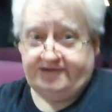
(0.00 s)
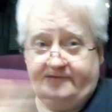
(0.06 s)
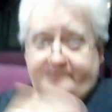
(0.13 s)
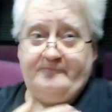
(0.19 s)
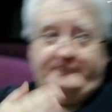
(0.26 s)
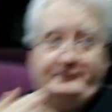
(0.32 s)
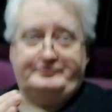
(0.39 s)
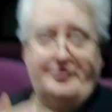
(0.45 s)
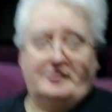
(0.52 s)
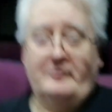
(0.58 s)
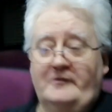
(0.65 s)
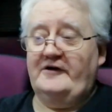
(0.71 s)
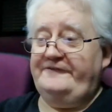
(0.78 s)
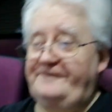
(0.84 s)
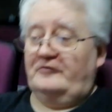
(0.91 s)
it.
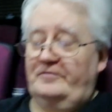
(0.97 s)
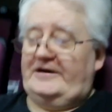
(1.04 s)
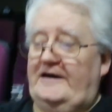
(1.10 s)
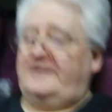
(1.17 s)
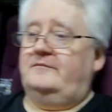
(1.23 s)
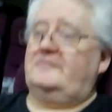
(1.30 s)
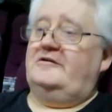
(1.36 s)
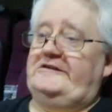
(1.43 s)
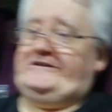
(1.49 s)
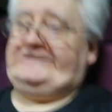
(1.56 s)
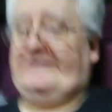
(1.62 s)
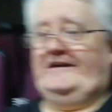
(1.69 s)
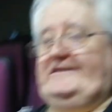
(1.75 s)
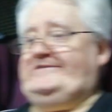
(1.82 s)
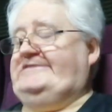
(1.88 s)
Boom, I feel that in my
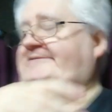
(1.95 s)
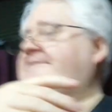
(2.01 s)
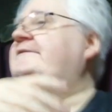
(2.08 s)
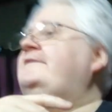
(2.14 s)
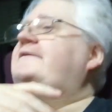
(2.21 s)
chest.